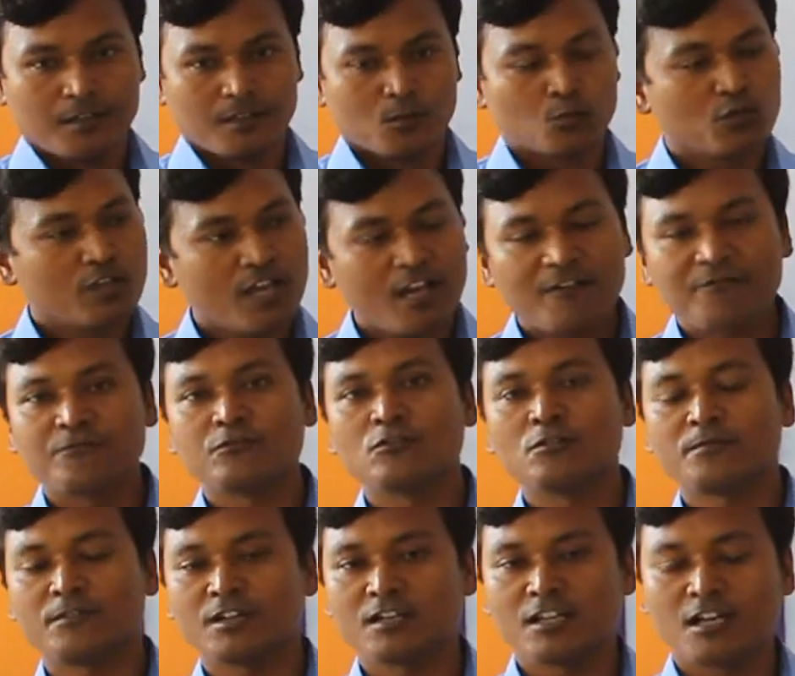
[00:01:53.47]
we have
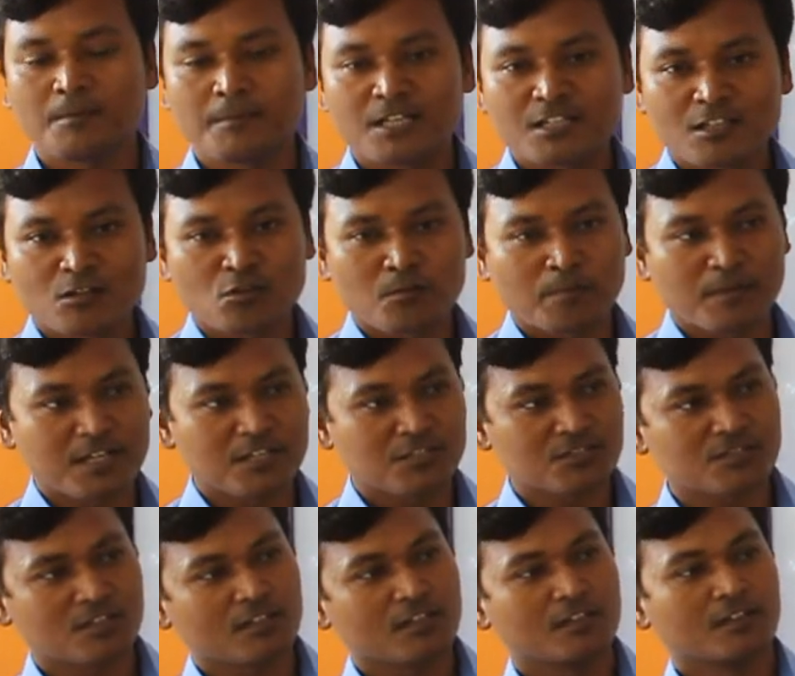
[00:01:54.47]
four fundamental
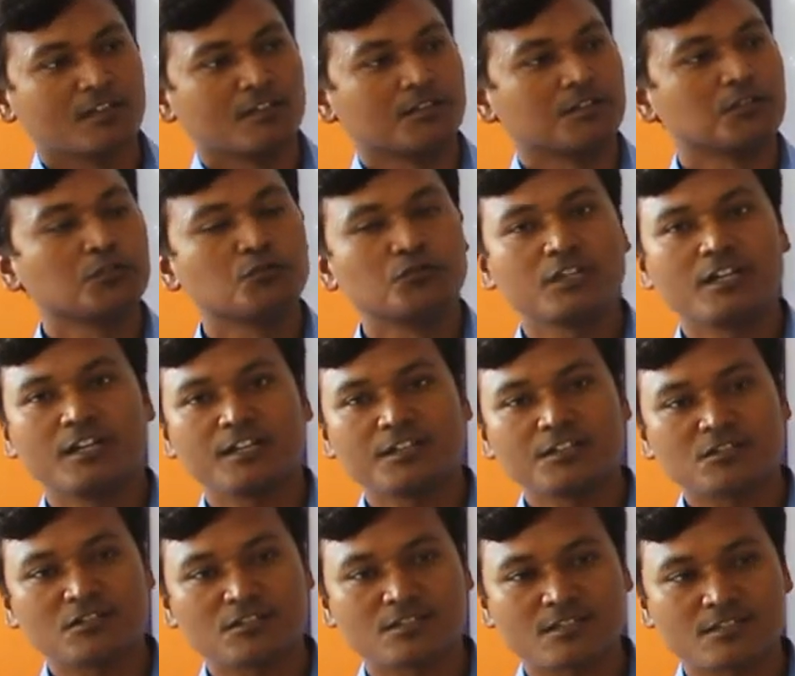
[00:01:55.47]
operations: union,
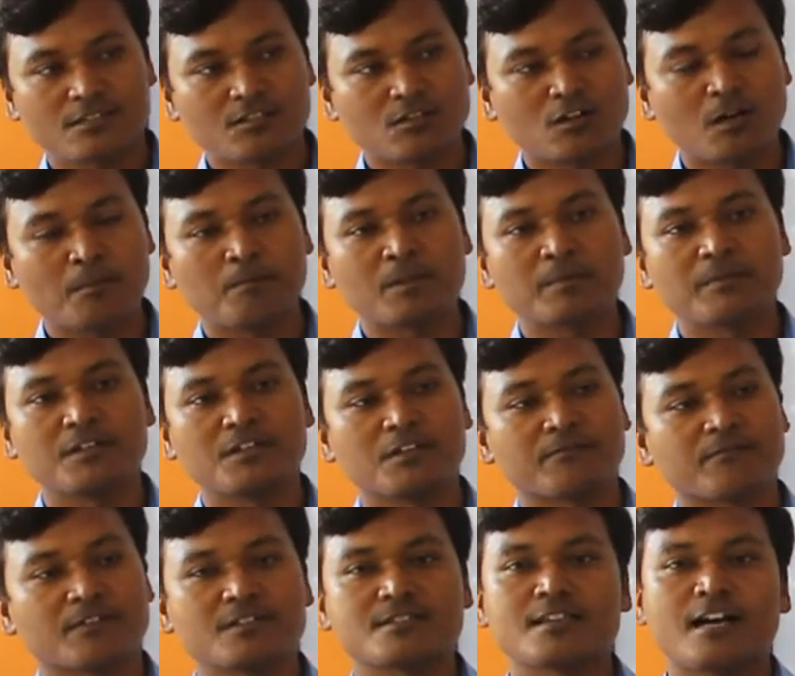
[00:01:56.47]
intersection, complement,
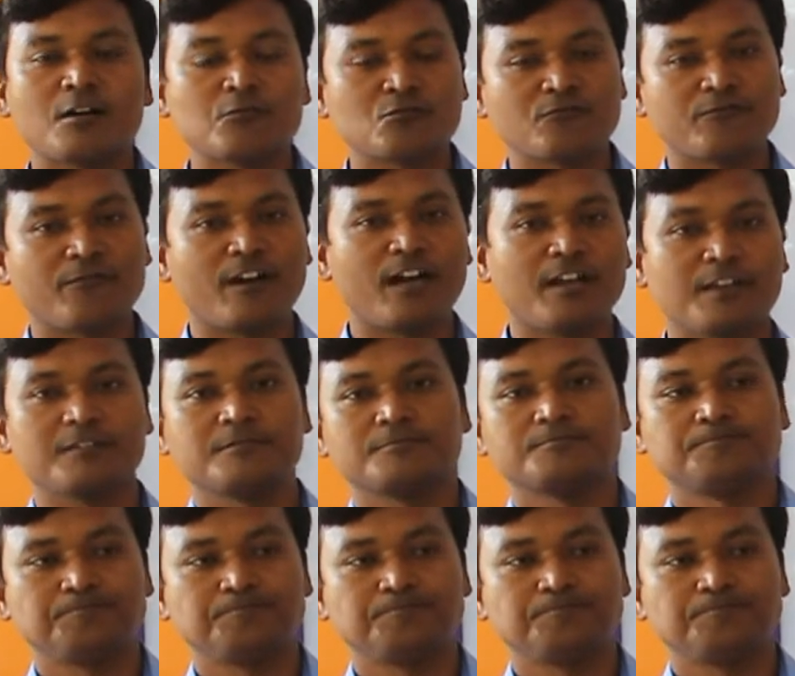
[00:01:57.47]
difference. How to find,